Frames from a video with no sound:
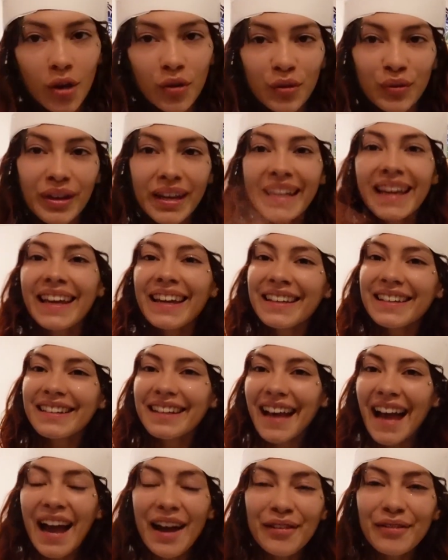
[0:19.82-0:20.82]
We
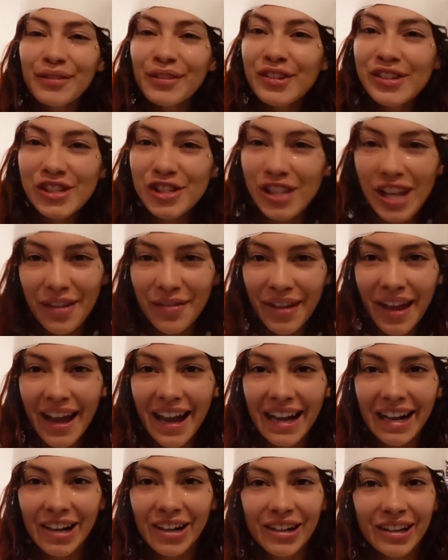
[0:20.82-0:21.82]
have our chef
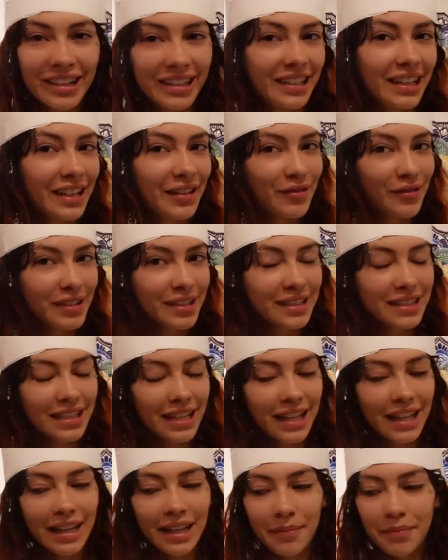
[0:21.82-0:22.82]
hat on. It was
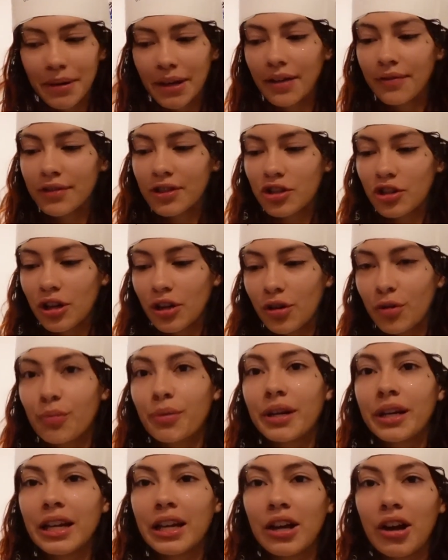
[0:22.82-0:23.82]
a bit of a struggle
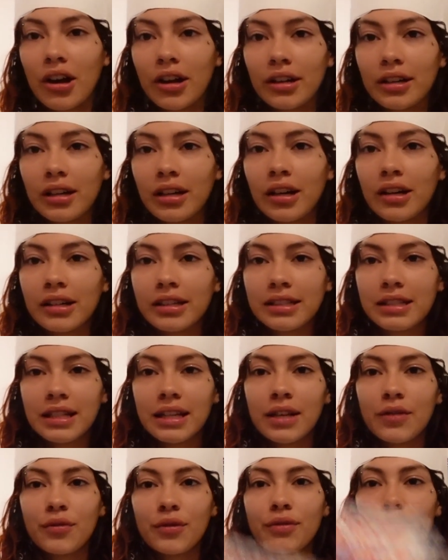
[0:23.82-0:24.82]
putting it on, honestly,
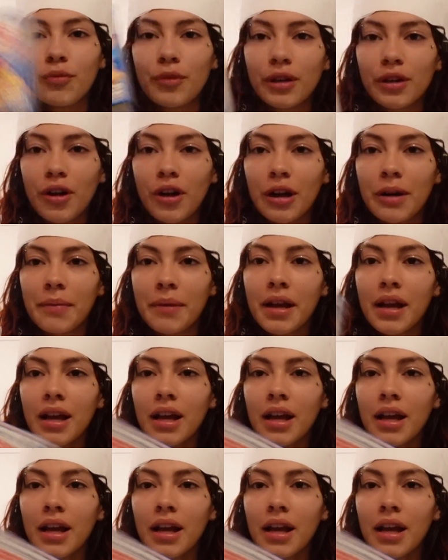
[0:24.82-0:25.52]
with one arm.